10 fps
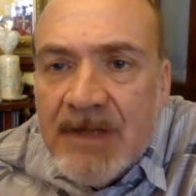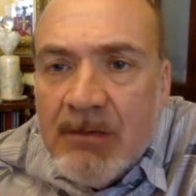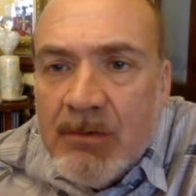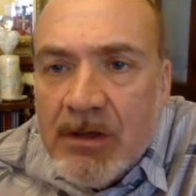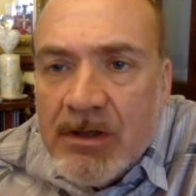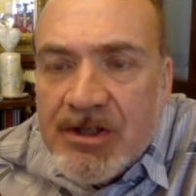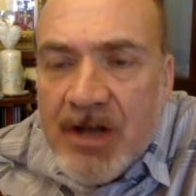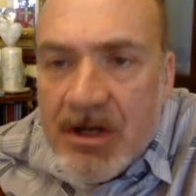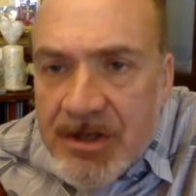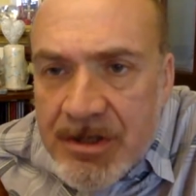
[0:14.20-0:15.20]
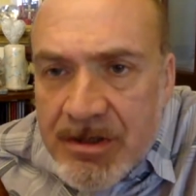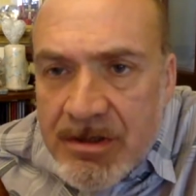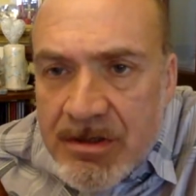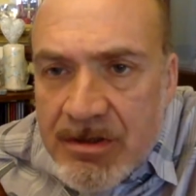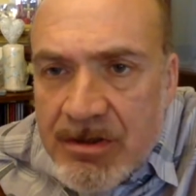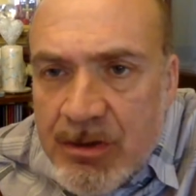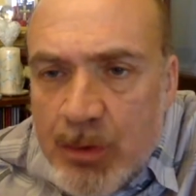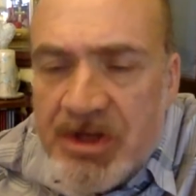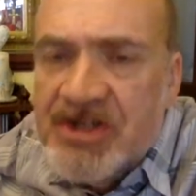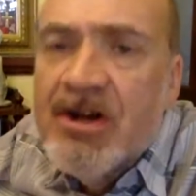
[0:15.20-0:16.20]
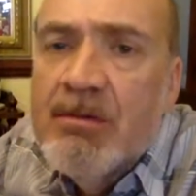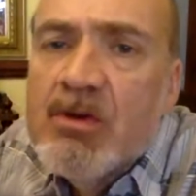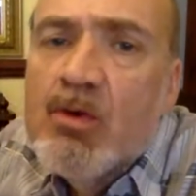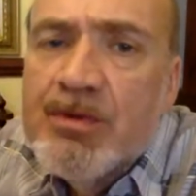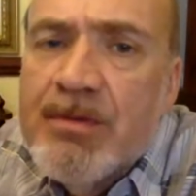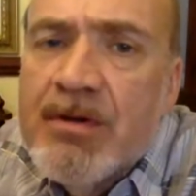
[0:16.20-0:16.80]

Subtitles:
And we'll start in 2 minutes' time at it's